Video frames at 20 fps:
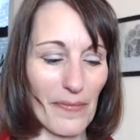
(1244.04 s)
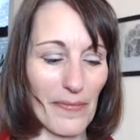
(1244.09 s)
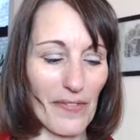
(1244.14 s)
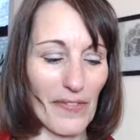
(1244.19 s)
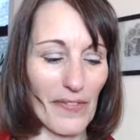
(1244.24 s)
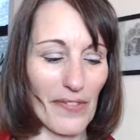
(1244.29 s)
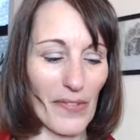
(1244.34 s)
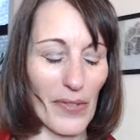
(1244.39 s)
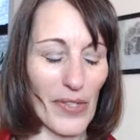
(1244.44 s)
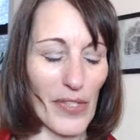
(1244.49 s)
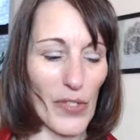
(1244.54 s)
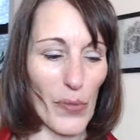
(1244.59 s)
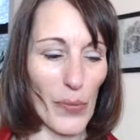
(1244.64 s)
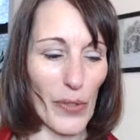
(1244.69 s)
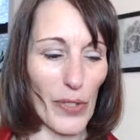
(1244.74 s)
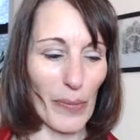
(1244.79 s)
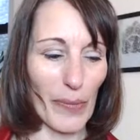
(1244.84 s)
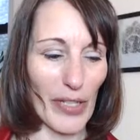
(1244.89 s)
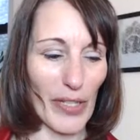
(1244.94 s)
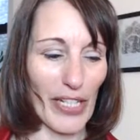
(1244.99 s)
What's the word
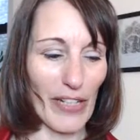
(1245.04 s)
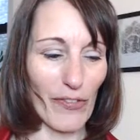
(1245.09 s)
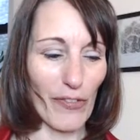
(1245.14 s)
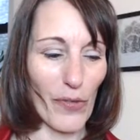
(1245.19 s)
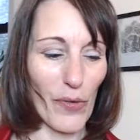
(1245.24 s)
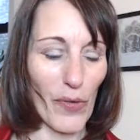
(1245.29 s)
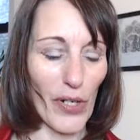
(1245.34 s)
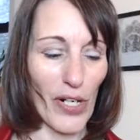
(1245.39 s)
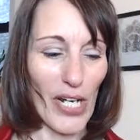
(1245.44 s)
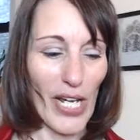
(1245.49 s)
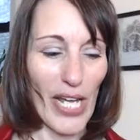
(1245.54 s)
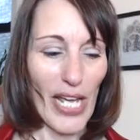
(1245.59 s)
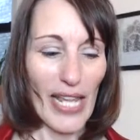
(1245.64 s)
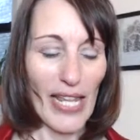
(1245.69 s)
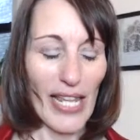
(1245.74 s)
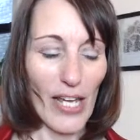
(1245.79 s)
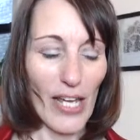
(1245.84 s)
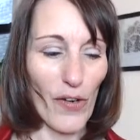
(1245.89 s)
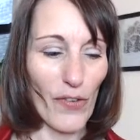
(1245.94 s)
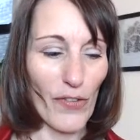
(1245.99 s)
I'm looking for?
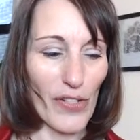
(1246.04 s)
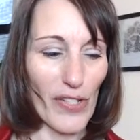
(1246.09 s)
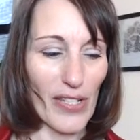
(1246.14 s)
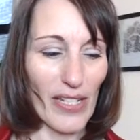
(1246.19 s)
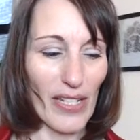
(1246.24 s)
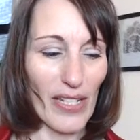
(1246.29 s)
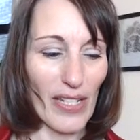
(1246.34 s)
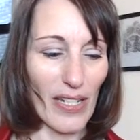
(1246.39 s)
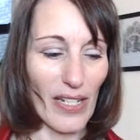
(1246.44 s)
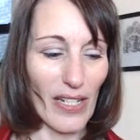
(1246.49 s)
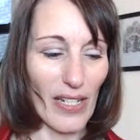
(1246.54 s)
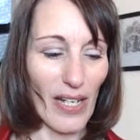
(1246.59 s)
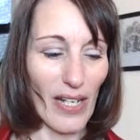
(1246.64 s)
They oversee